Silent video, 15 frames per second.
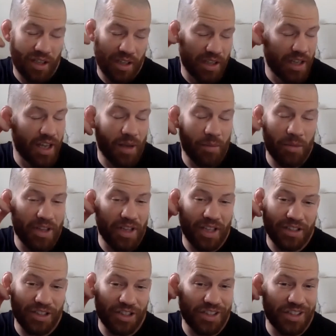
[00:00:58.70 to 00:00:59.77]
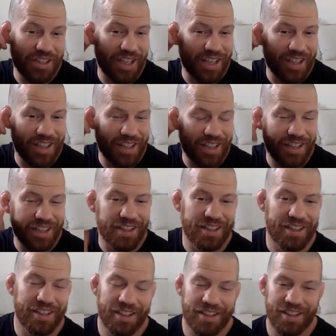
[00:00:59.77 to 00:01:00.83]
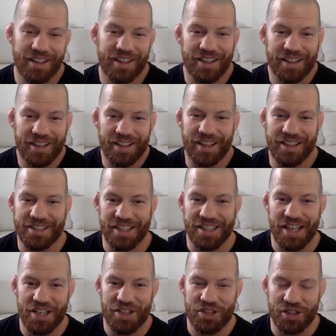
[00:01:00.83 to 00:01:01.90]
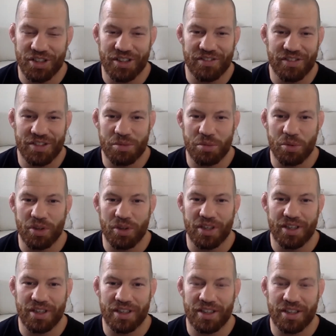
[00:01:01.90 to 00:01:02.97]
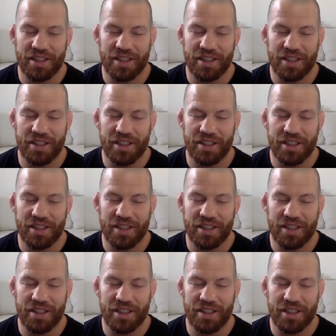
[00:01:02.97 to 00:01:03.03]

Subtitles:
yeah, I mean, that's just kind of that's the nature of the sport. And